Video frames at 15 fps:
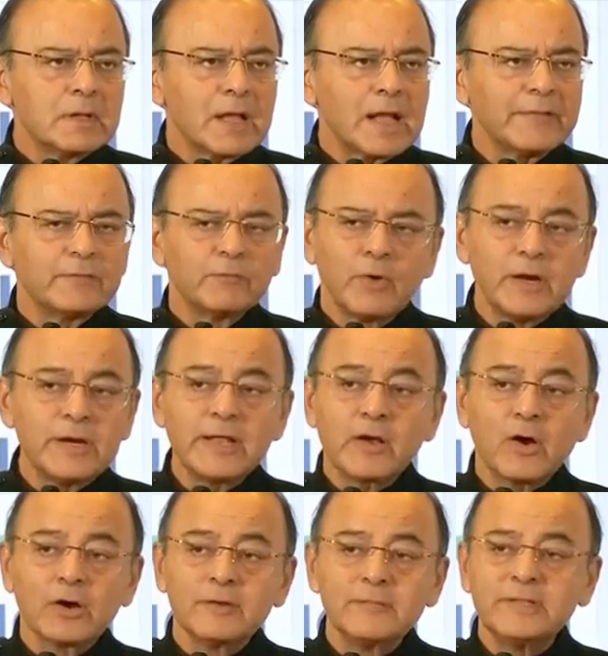and the world
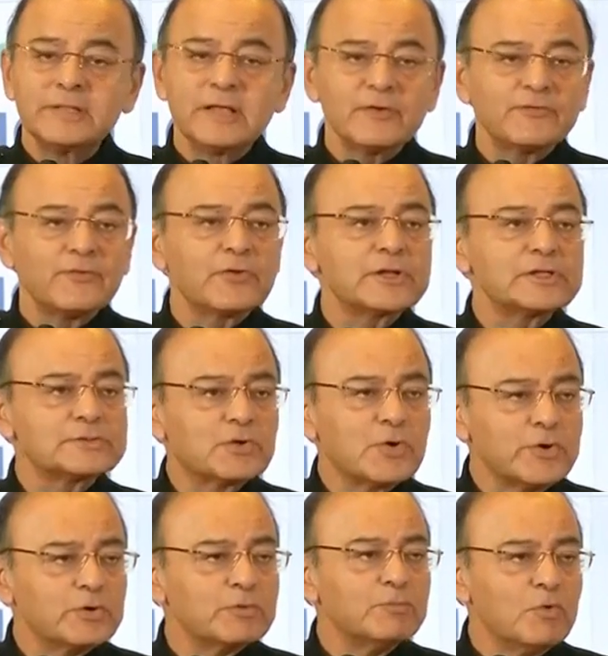economy therefore is
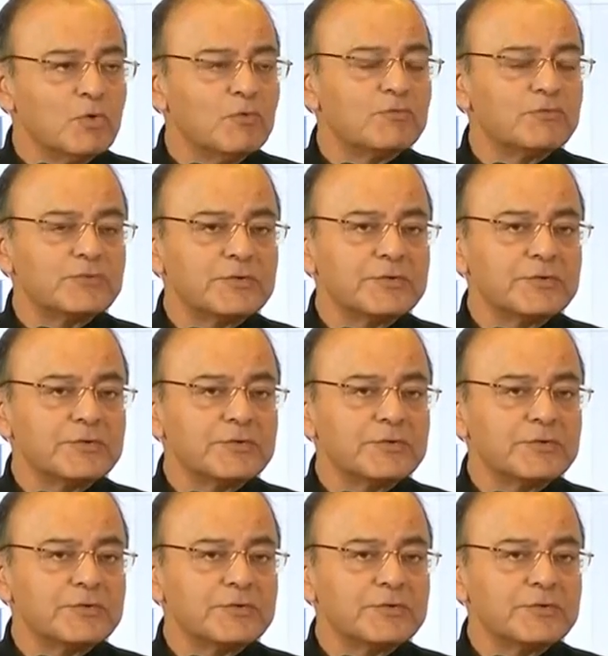going to move